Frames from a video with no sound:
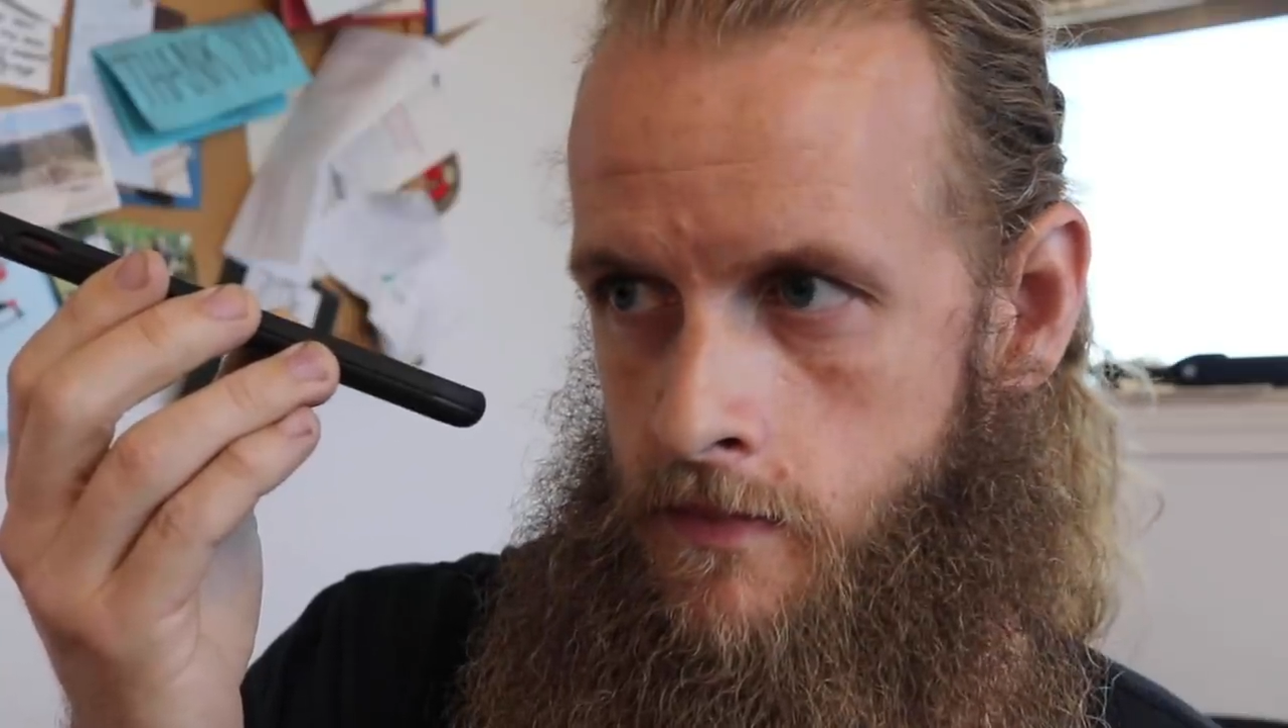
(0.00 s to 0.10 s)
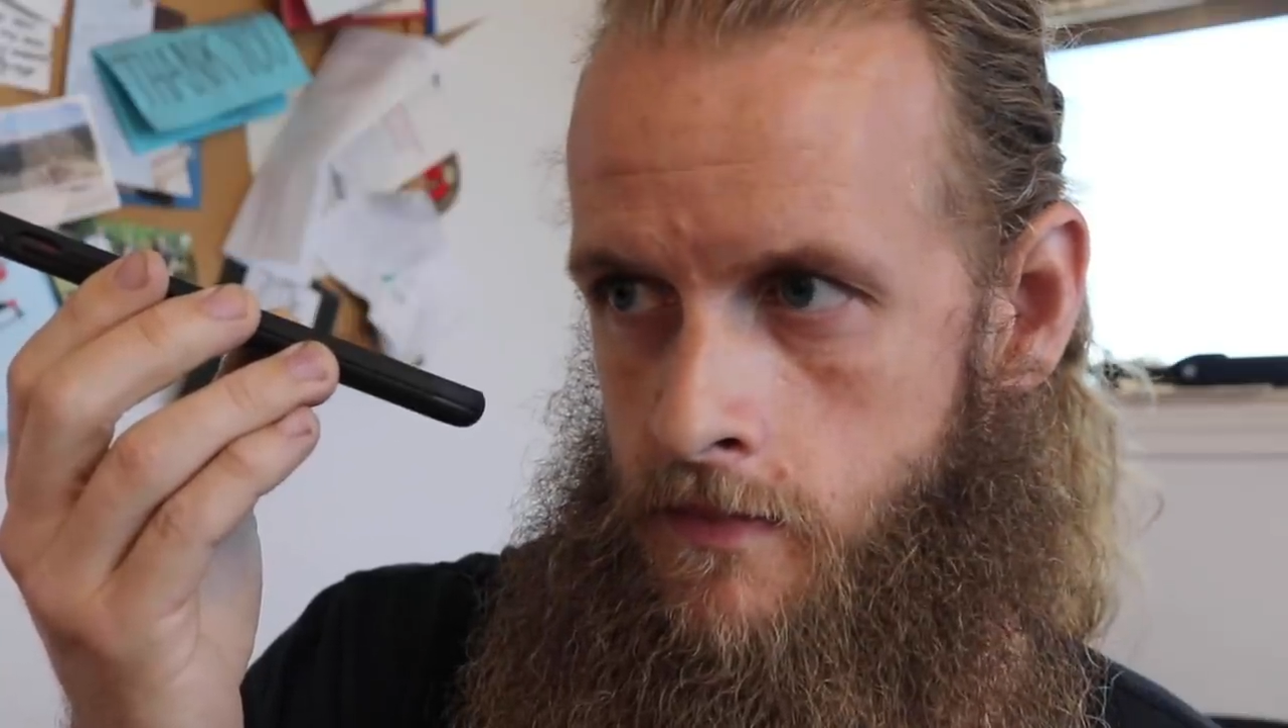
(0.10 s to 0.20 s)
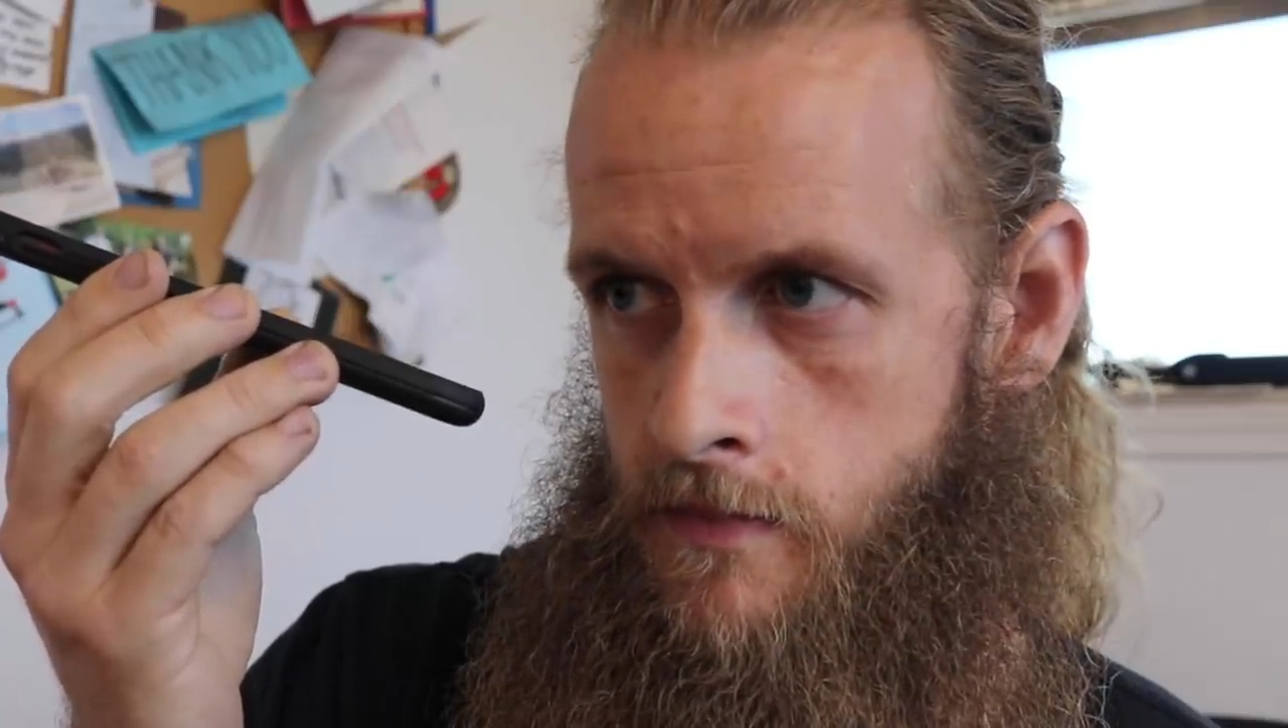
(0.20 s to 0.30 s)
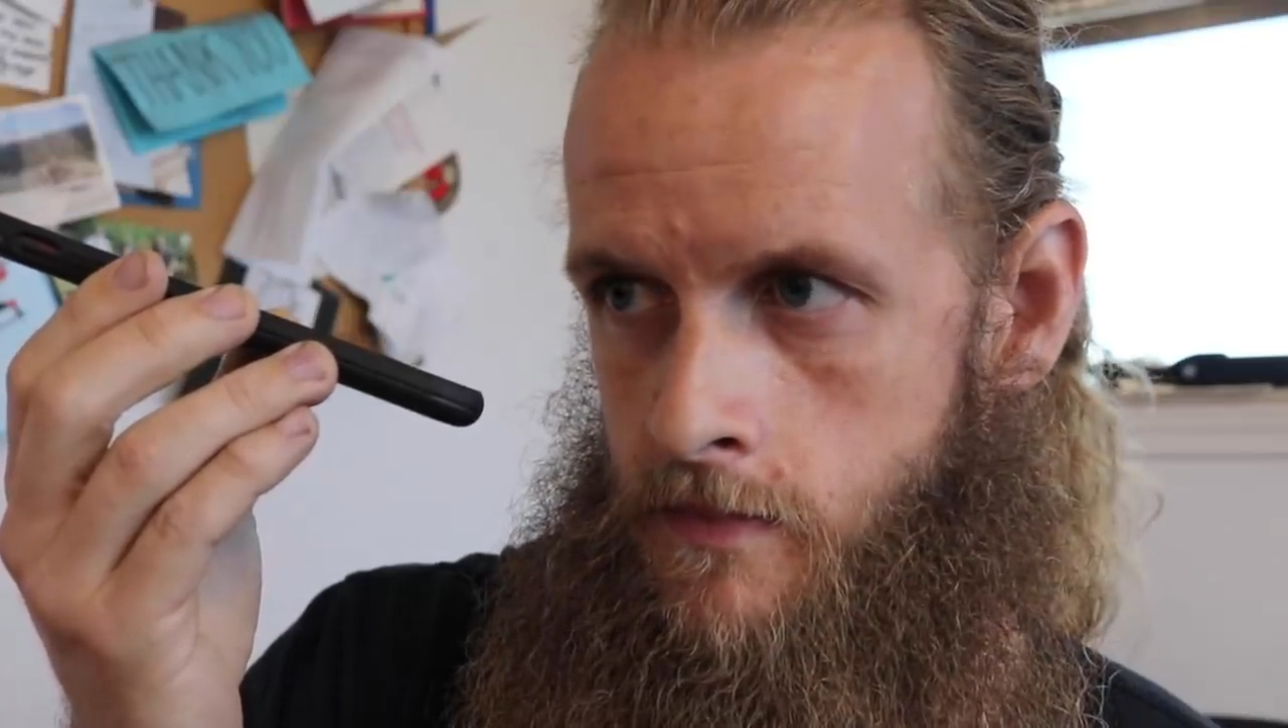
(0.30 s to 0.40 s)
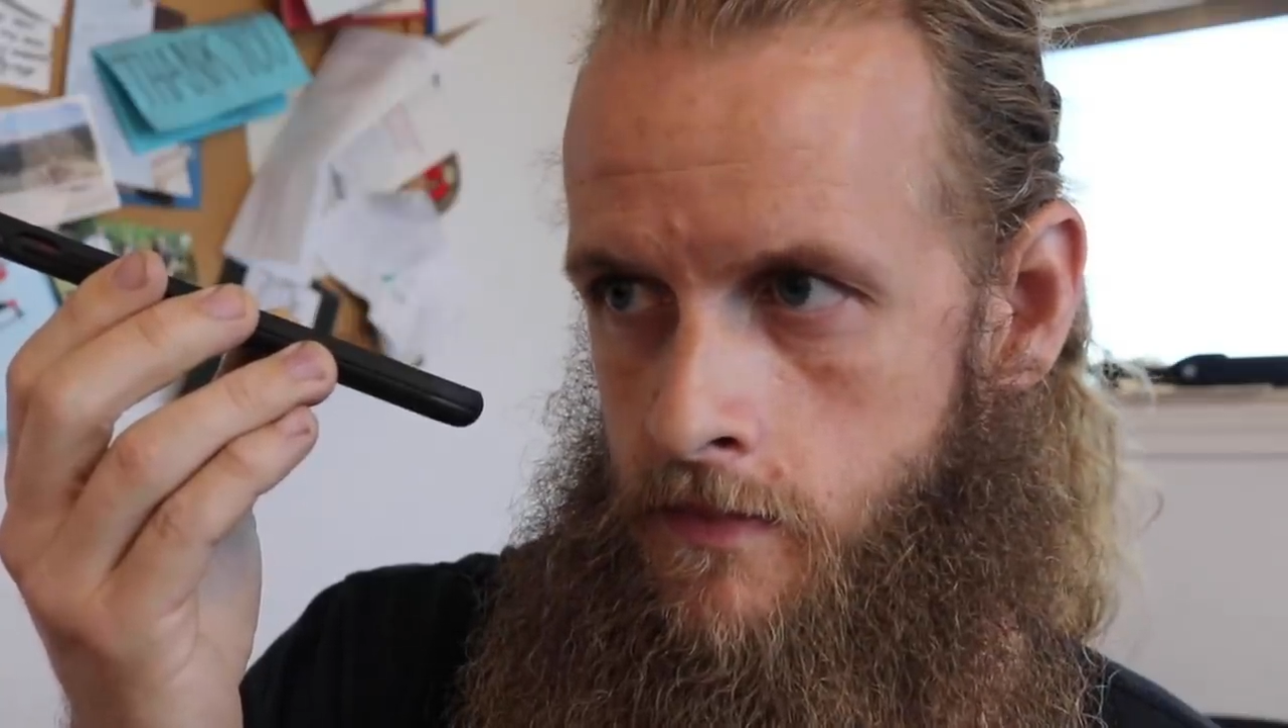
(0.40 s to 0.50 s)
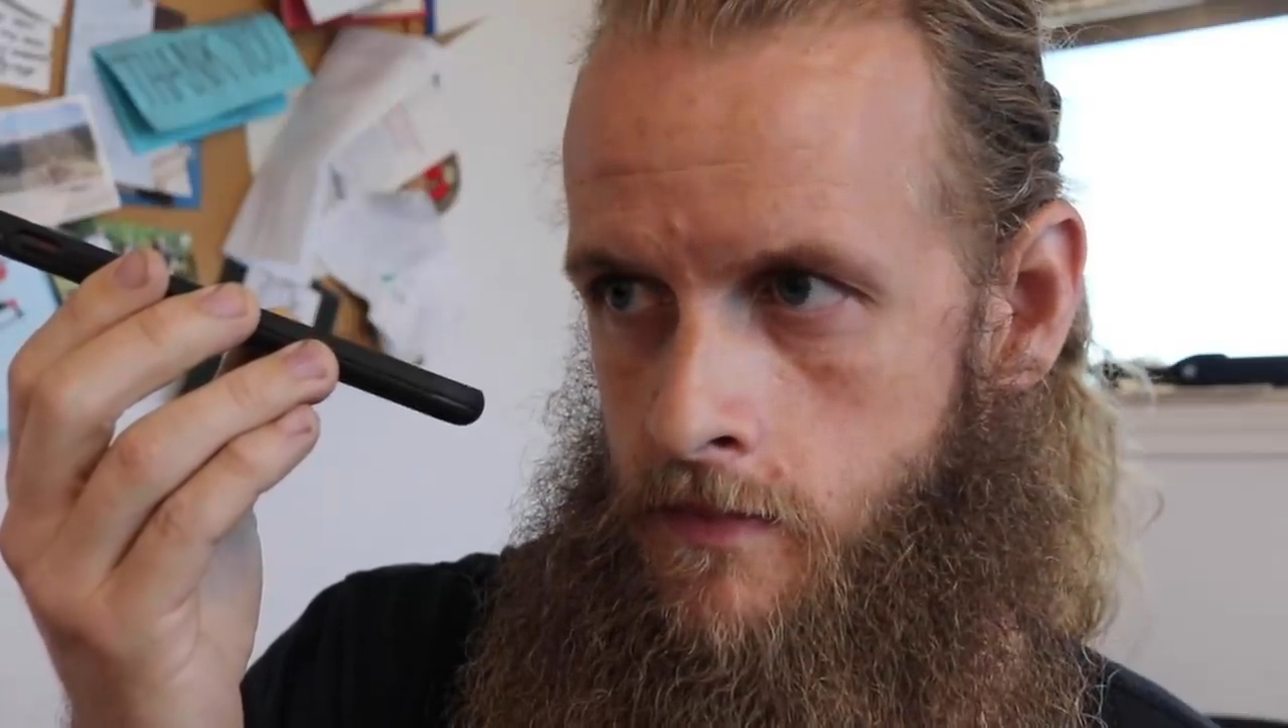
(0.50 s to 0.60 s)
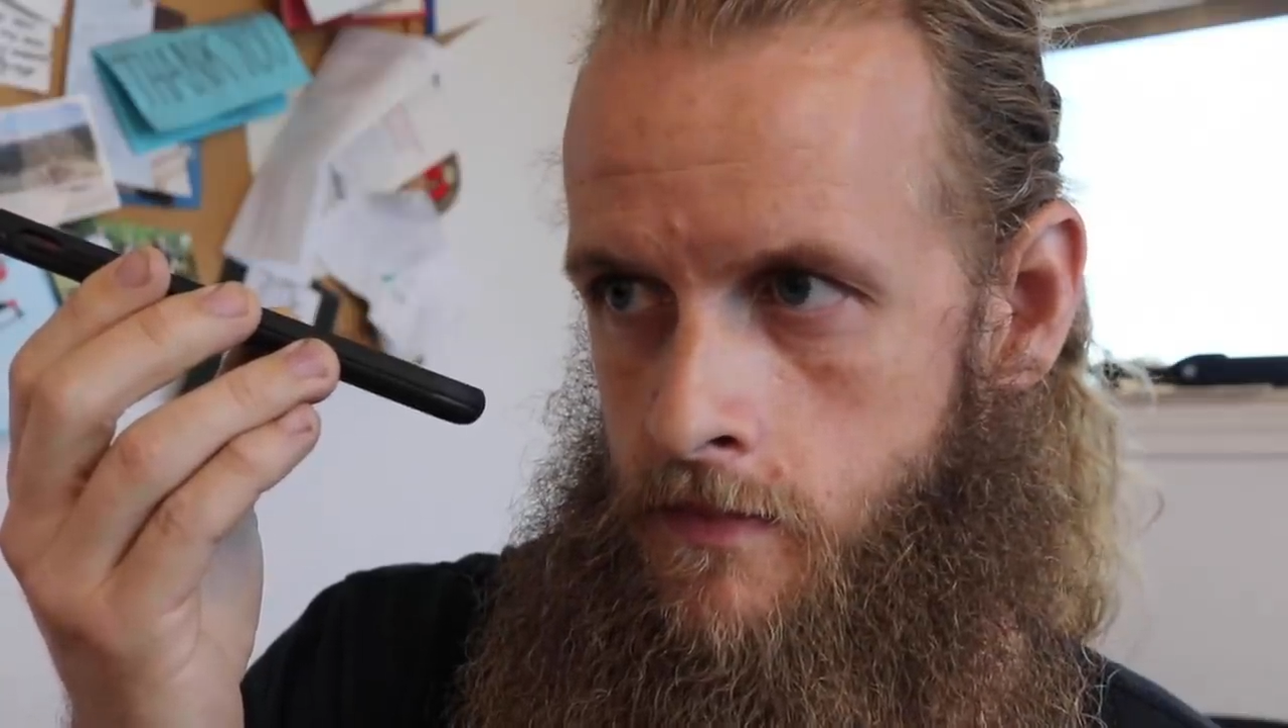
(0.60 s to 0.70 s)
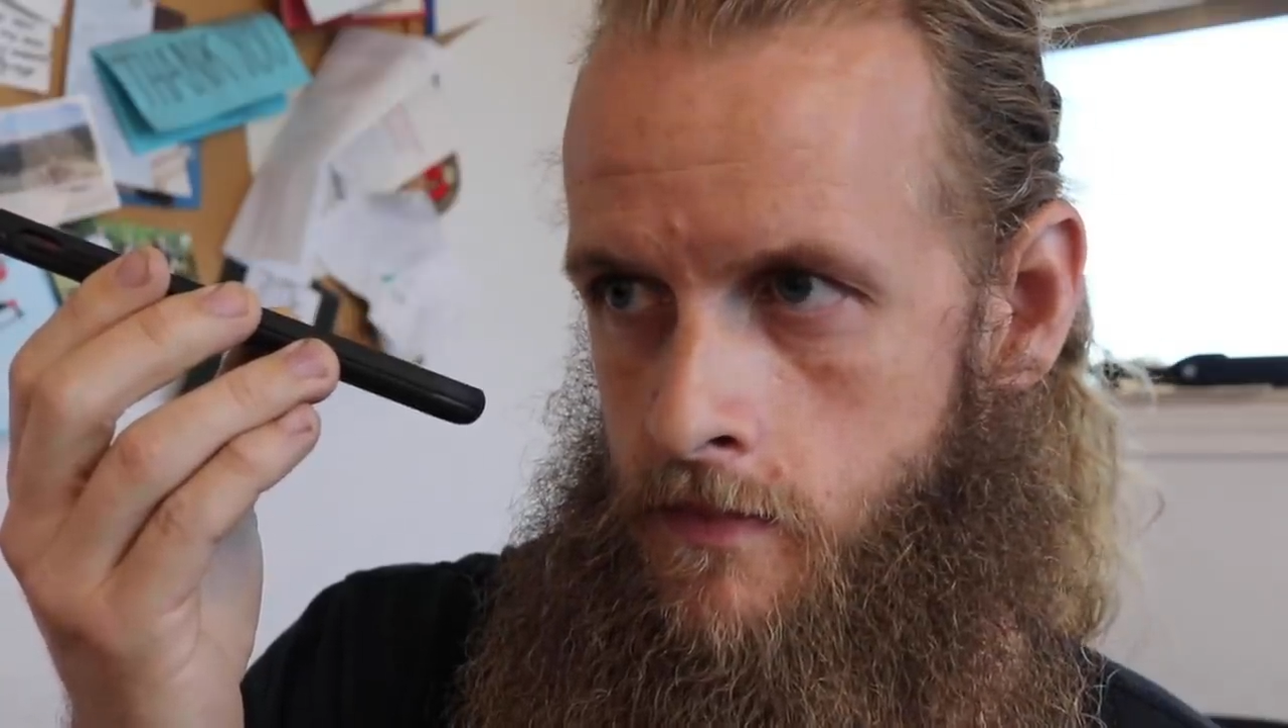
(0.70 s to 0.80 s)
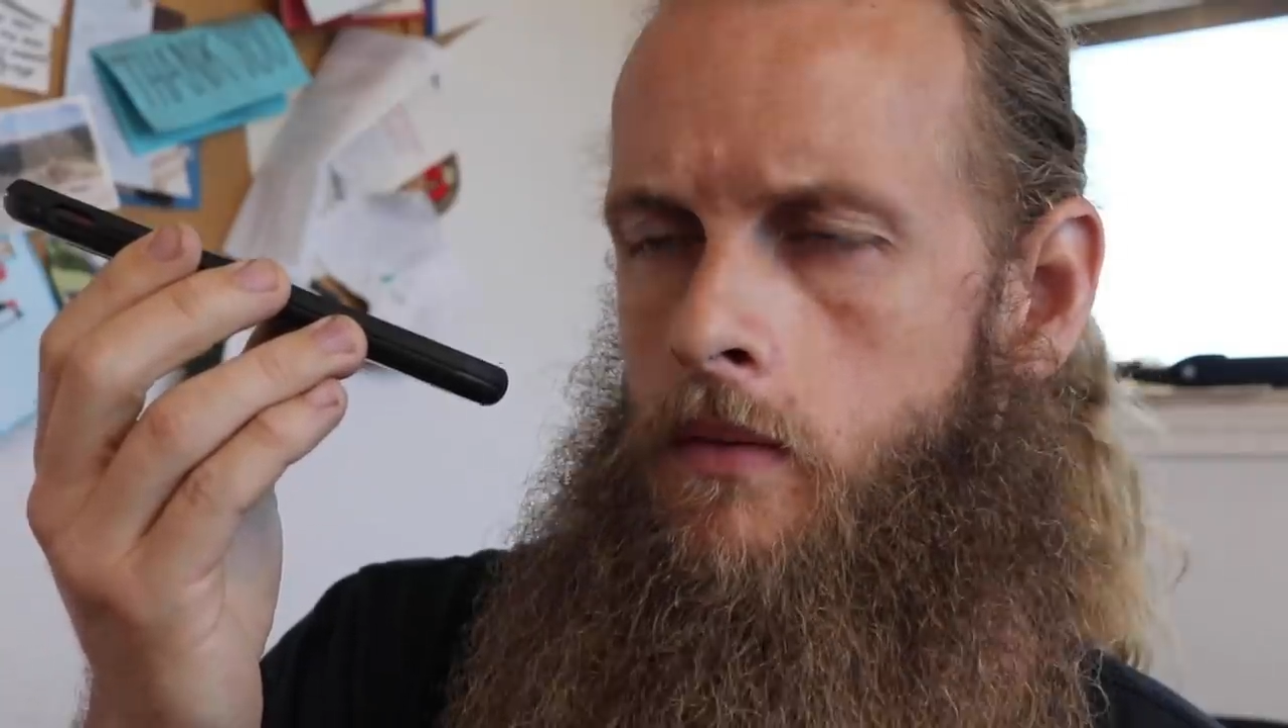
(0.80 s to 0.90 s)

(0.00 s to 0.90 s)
for benching.